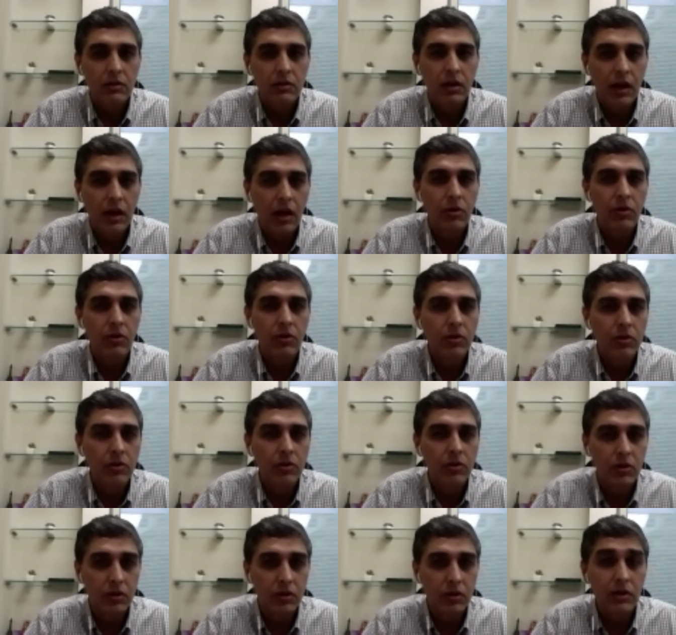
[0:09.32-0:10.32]
you
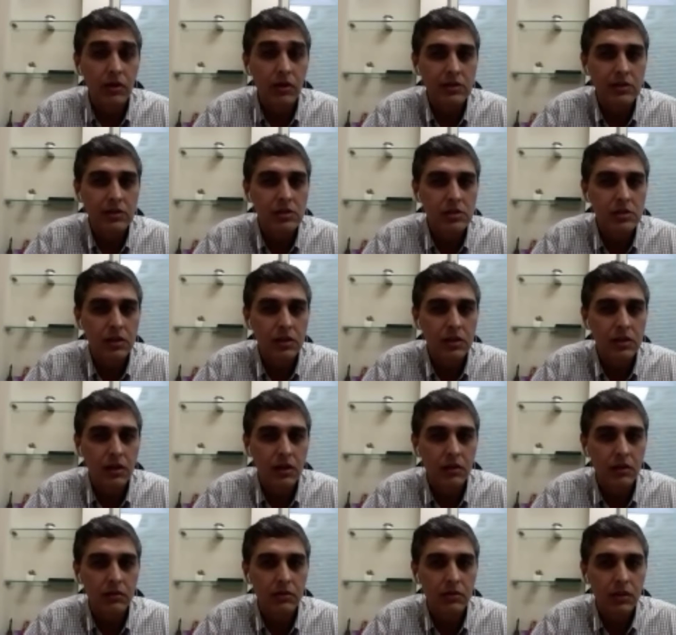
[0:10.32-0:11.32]
to register that
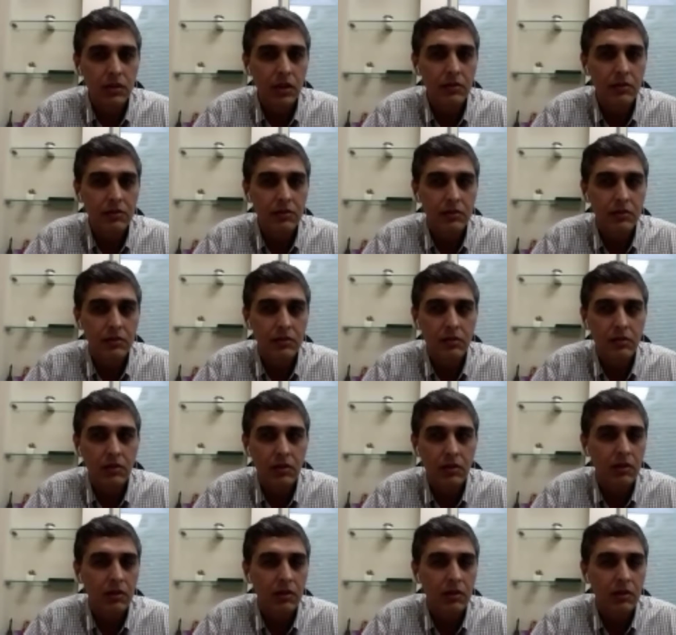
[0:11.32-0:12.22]
there